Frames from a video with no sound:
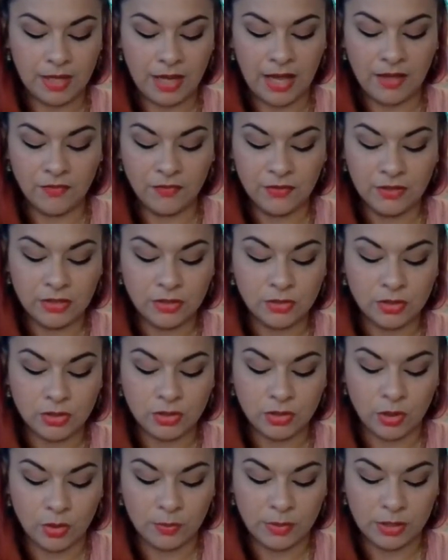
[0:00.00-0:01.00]
I feel
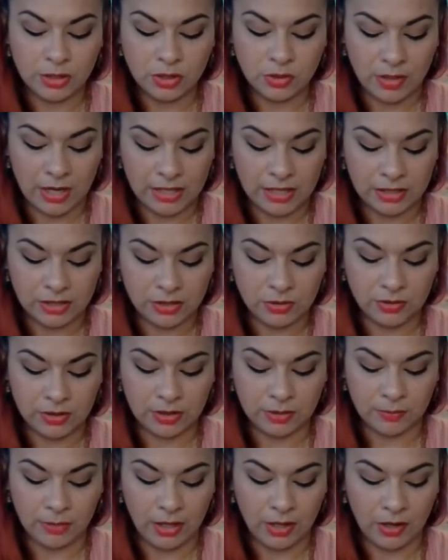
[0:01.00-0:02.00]
so much gratitude
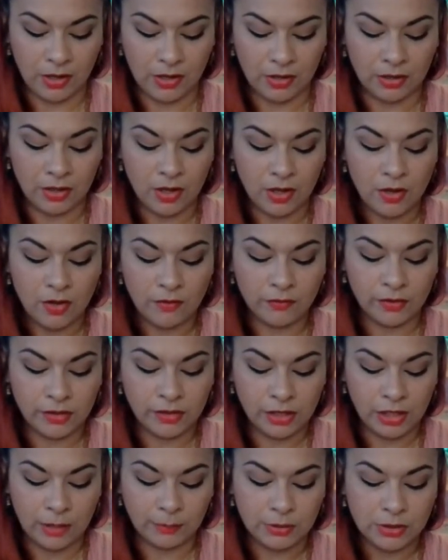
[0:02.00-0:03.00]
in my heart for
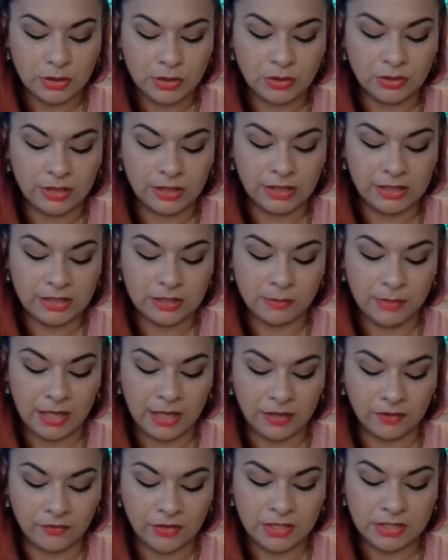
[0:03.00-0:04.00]
the opportunity to
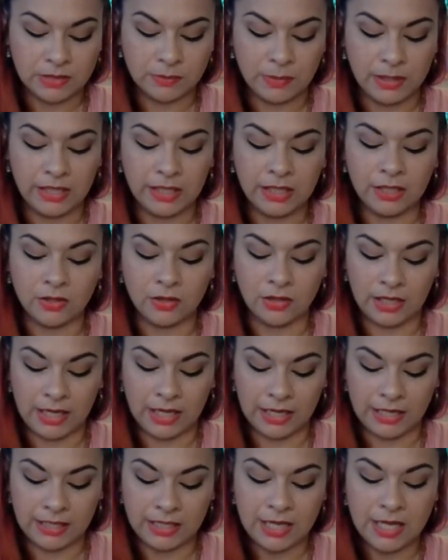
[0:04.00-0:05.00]
manifest my inner
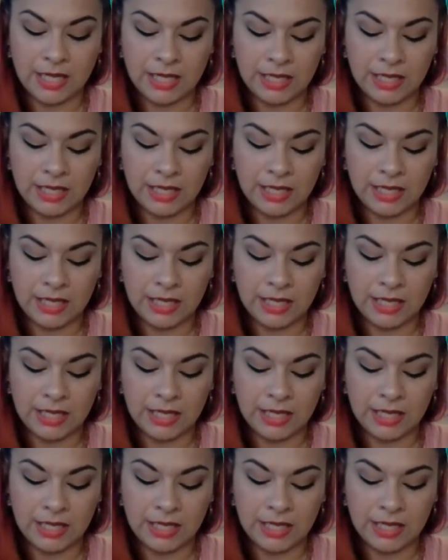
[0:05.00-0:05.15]
light